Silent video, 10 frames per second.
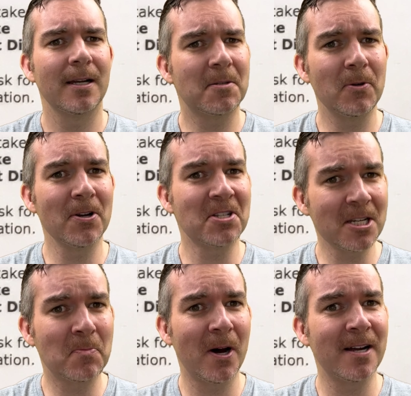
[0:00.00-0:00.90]
And to be honest,
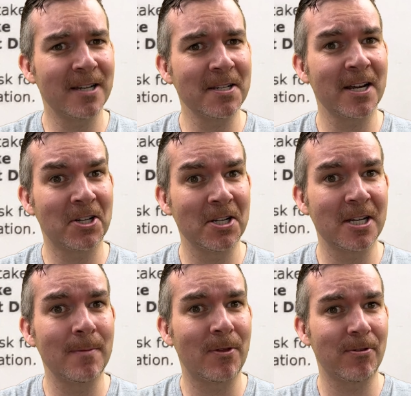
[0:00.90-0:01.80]
this part does actually
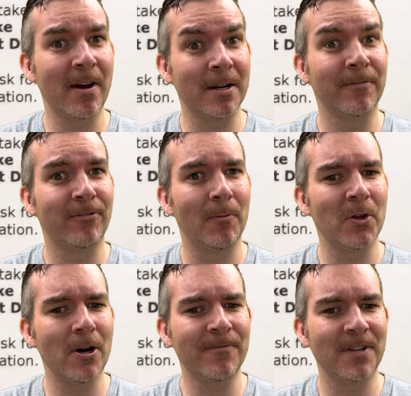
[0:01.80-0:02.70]
seem threatening from
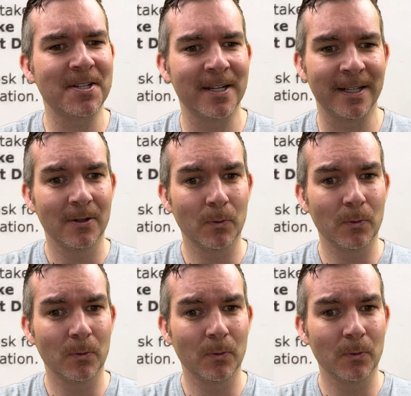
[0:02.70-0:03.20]
the off, doesn't it?